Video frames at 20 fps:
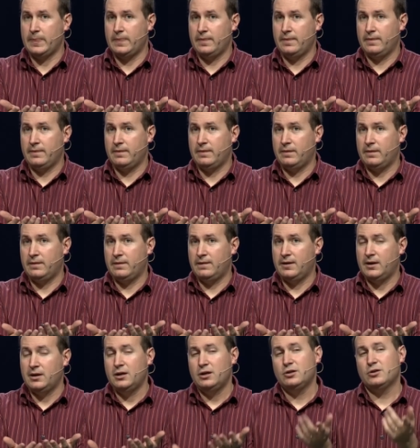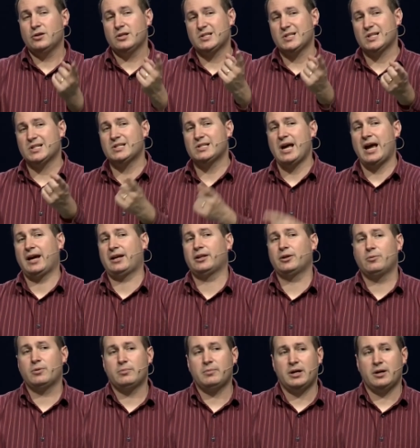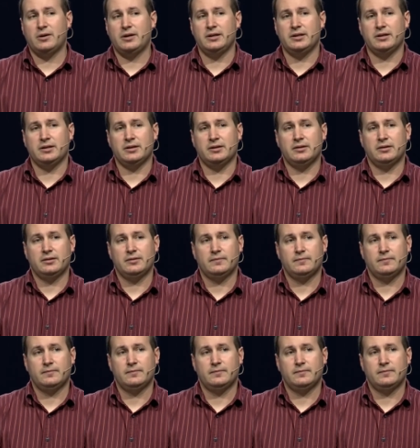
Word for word: You know, that's exactly what Mary did.